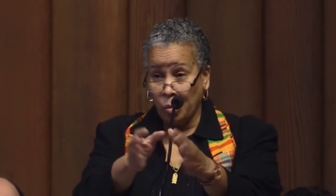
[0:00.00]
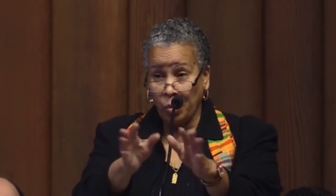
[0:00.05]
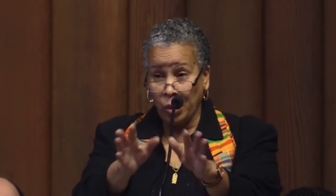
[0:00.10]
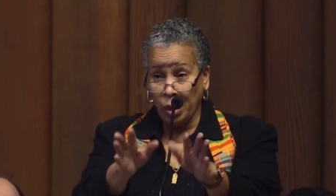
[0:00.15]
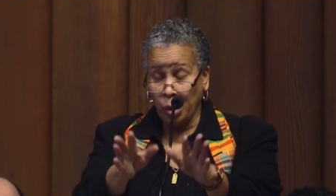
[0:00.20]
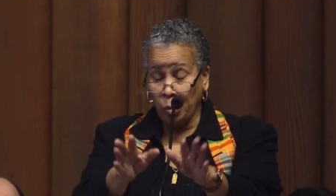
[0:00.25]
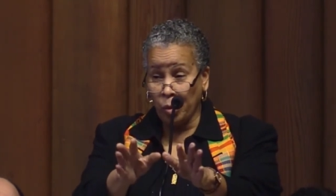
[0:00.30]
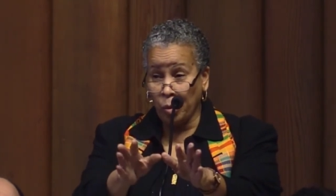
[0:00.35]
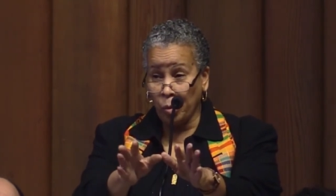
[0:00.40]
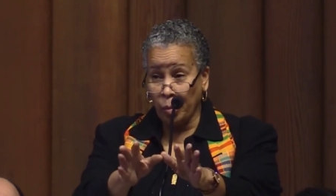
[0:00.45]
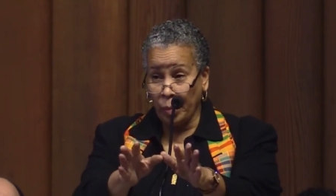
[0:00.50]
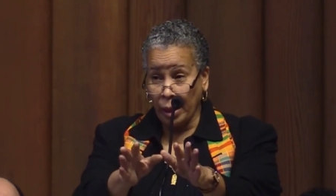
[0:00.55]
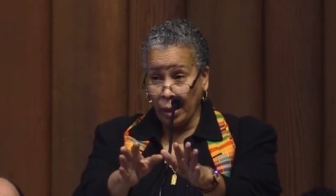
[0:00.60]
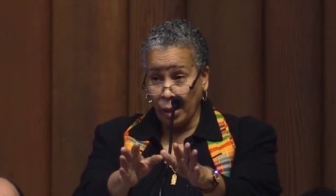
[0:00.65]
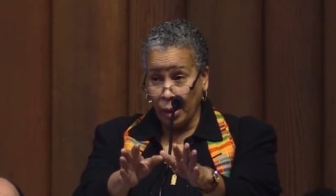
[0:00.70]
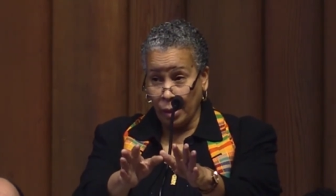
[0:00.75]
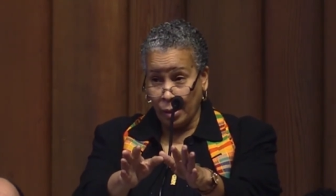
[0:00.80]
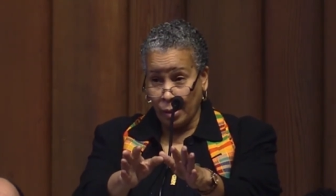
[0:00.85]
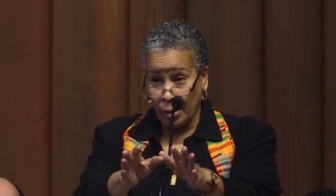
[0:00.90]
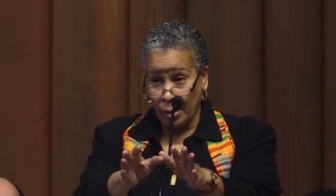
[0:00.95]
Be
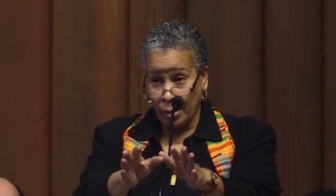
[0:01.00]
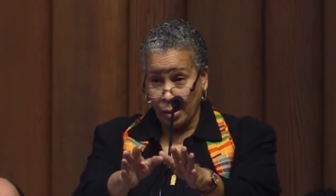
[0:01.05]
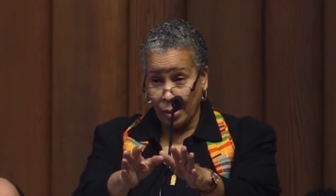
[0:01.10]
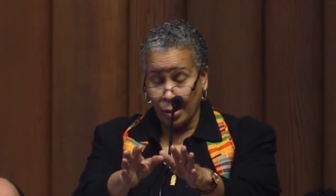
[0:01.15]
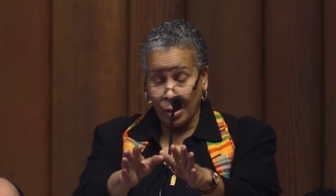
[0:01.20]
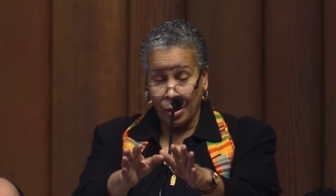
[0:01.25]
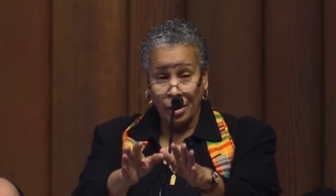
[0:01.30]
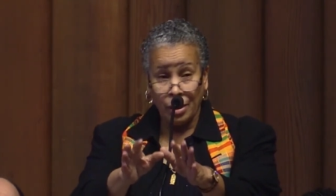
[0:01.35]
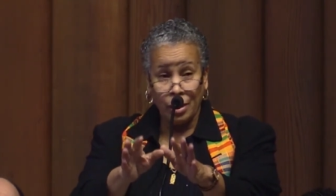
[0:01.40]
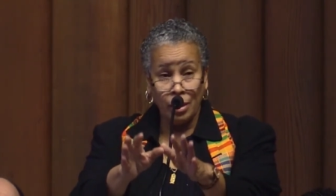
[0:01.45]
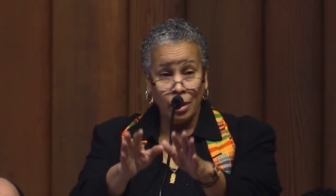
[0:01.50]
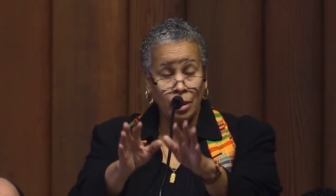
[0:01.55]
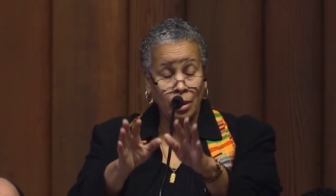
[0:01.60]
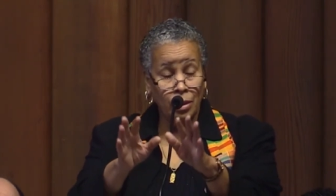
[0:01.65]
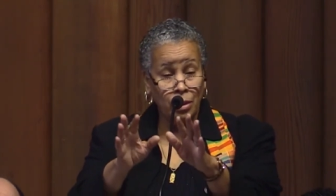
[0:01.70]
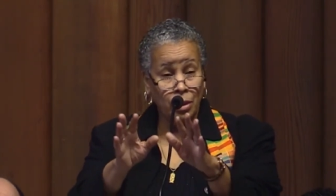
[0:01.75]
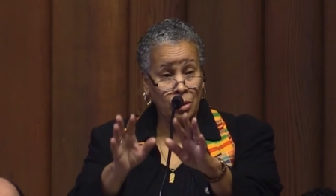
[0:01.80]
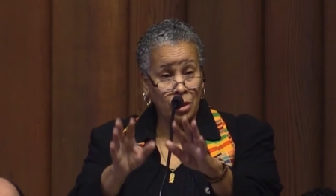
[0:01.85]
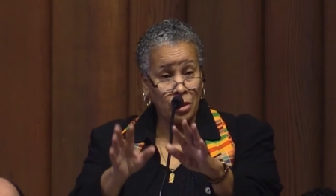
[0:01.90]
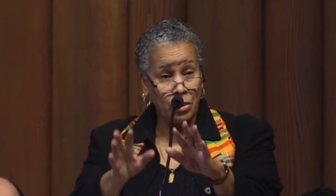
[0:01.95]
prepared.
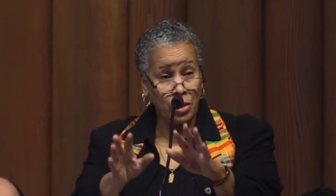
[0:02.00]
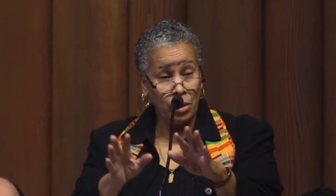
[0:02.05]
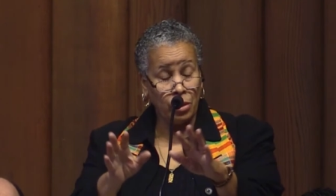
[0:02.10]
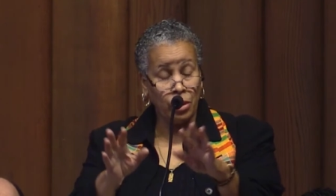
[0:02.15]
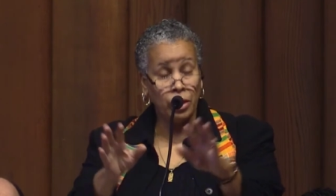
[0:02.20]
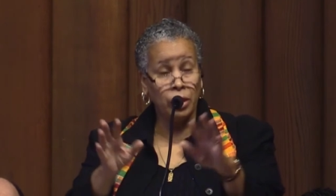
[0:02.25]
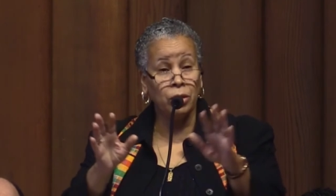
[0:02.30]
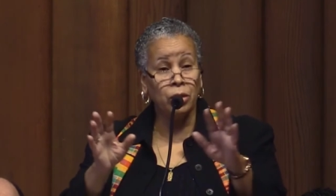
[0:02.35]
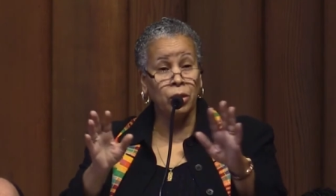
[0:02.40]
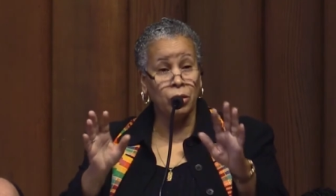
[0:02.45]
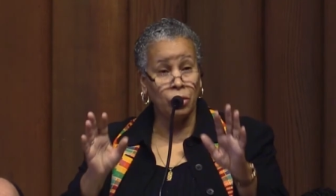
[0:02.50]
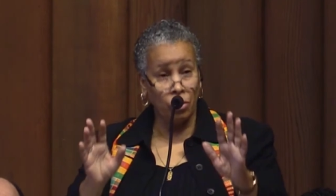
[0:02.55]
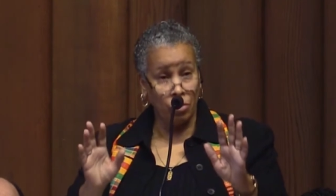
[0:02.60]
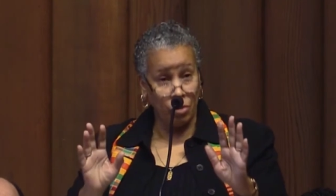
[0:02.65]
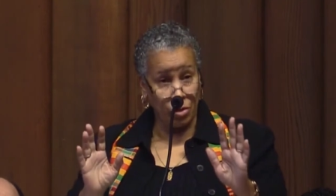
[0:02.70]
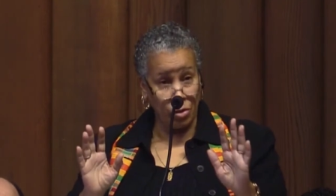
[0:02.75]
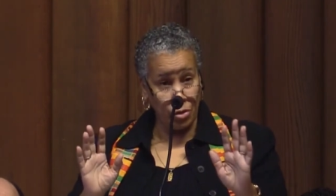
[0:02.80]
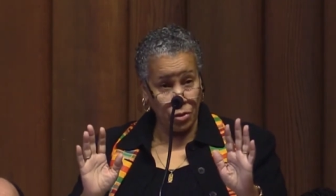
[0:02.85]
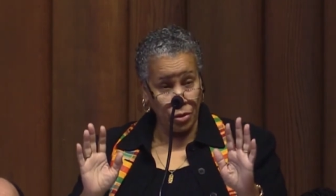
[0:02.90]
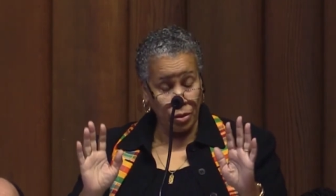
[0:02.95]
Unitarian
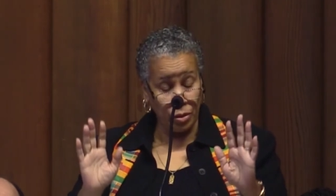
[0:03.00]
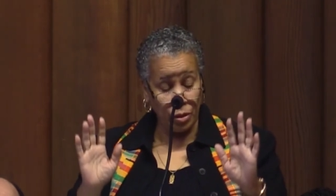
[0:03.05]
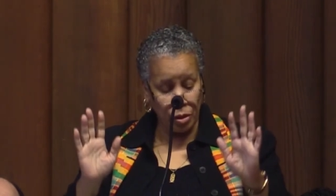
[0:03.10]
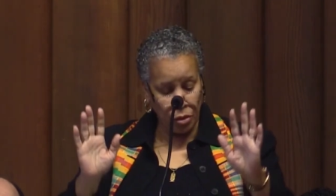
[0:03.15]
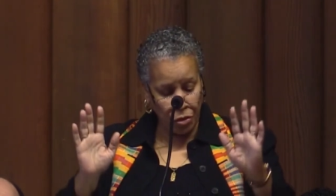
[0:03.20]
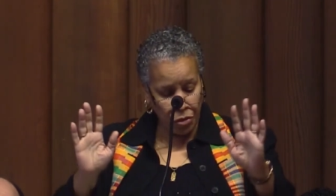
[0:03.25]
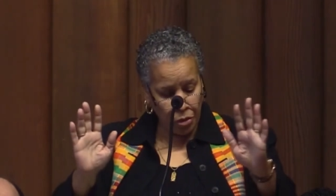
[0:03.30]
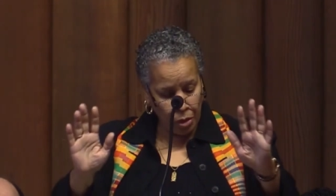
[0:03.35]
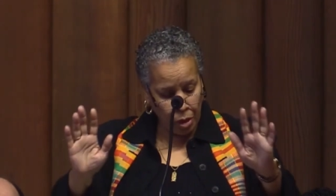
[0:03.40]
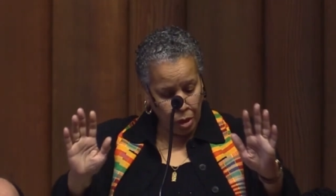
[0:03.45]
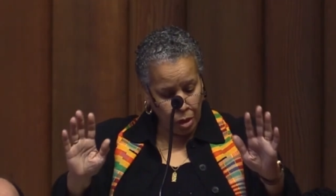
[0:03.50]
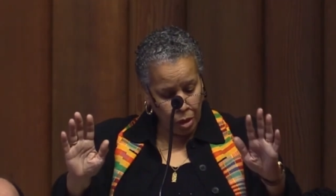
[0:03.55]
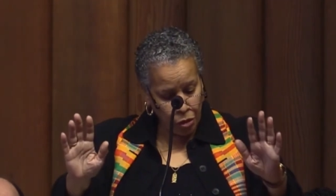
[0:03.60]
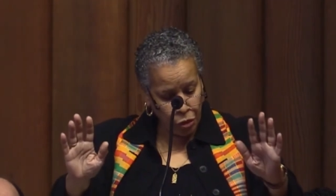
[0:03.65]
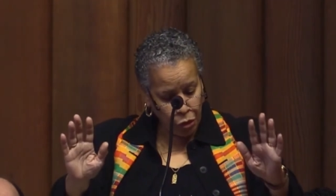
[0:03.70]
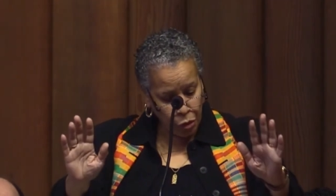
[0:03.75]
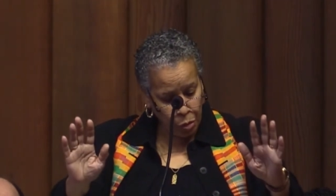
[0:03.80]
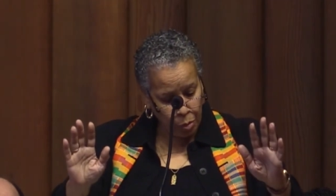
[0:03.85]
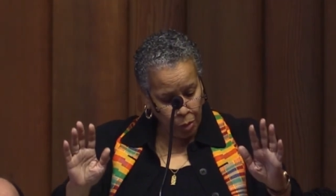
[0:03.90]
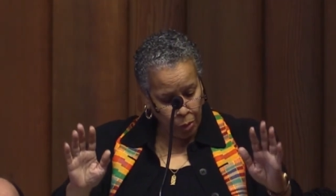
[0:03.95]
Universalists
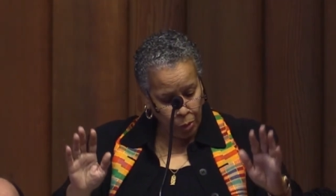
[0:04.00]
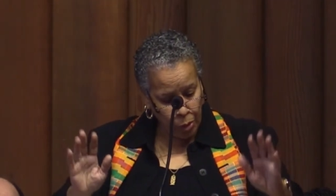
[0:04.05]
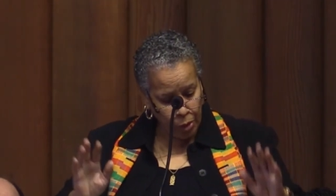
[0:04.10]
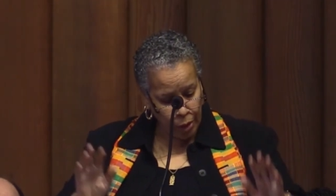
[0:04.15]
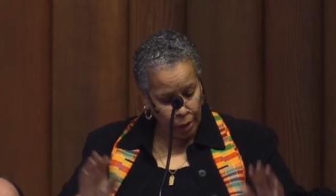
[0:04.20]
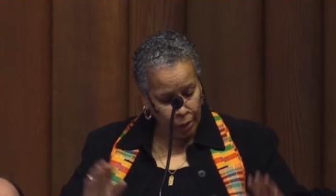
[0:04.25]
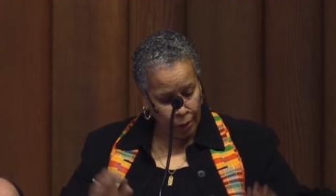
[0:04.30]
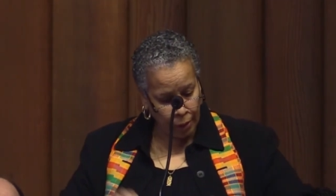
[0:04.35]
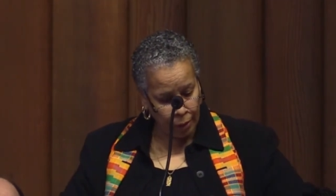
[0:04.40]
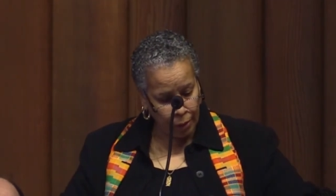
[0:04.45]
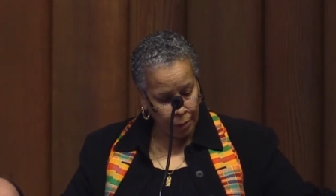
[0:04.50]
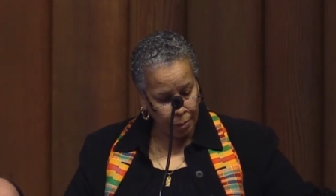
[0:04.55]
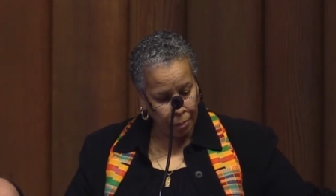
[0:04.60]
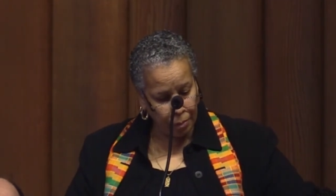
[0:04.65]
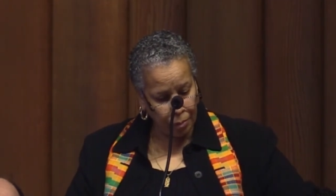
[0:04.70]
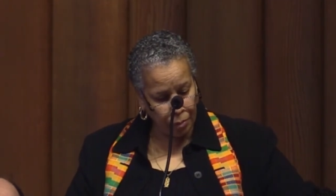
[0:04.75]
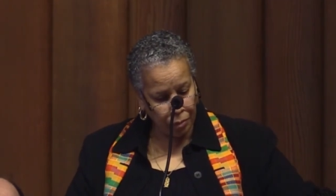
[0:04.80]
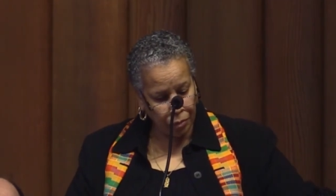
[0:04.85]
are supporting it.